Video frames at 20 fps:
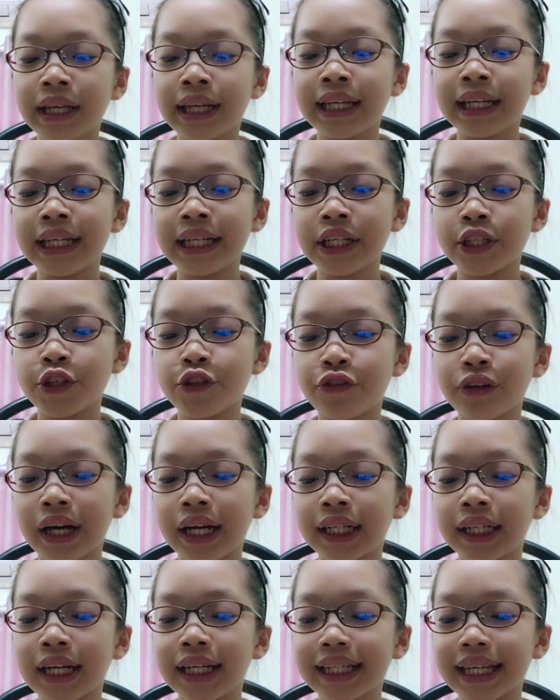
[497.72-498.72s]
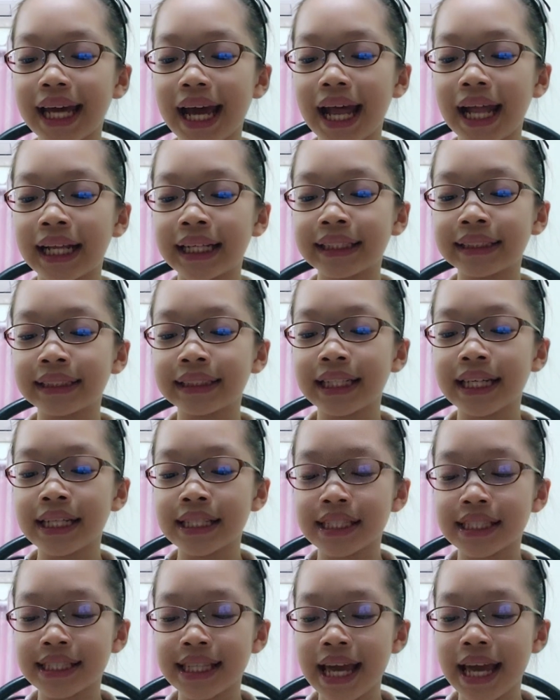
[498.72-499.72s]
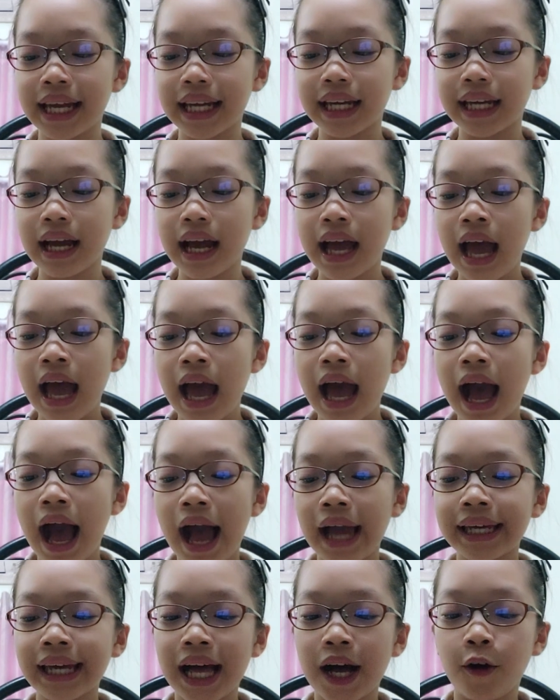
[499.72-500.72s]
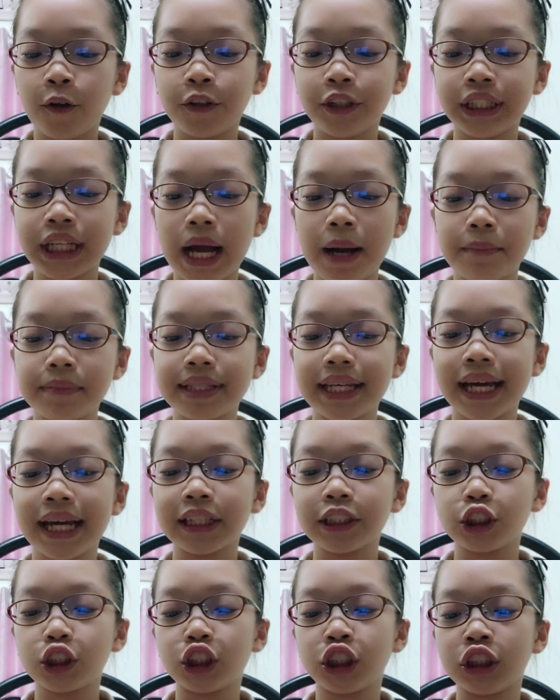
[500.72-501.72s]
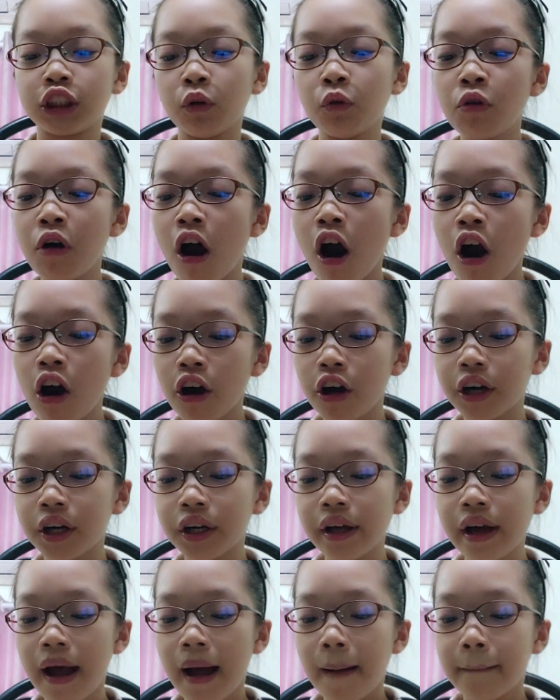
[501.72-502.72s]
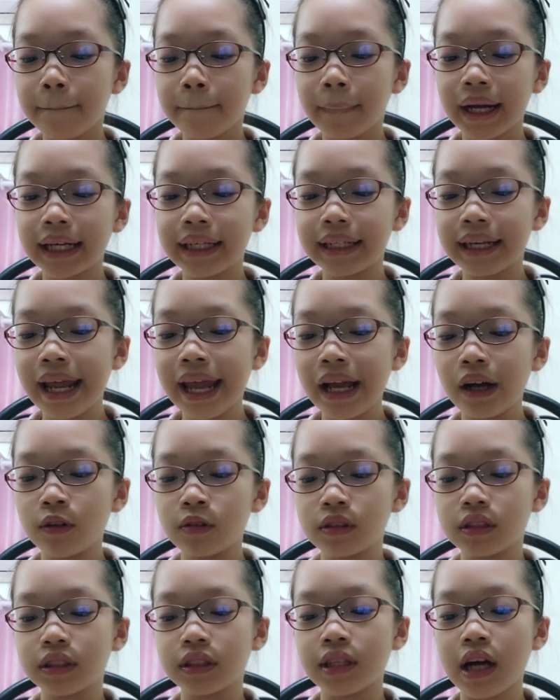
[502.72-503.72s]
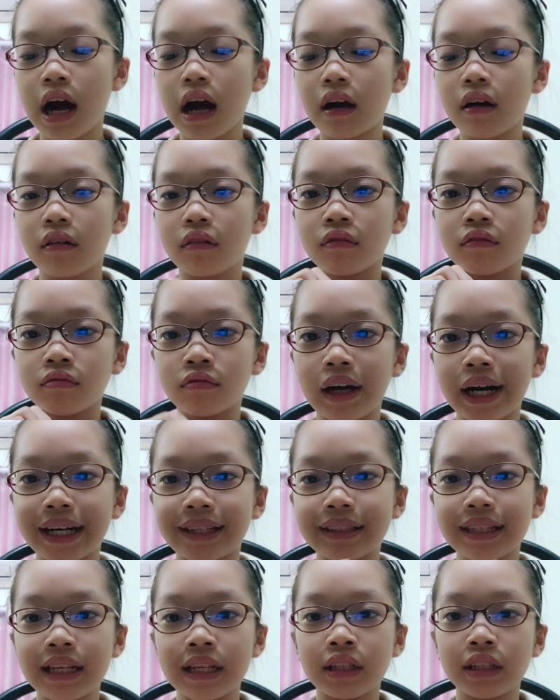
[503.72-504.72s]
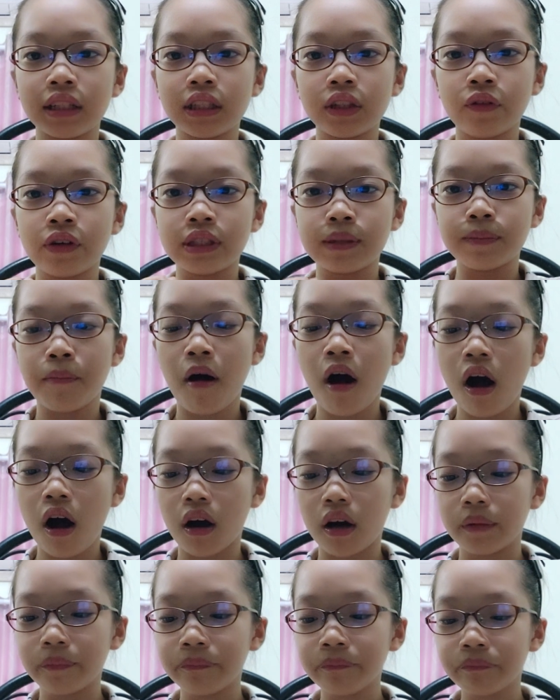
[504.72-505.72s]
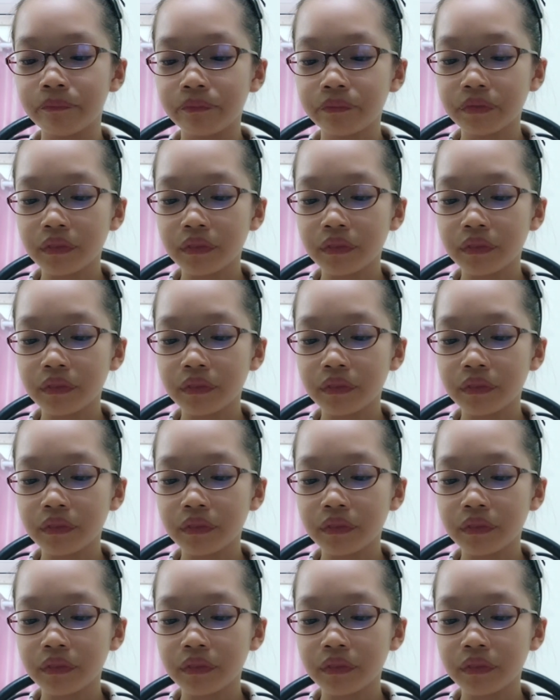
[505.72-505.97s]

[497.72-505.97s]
He strained against his stick. I held Jem's hand so hard, my nails dug right into his palm.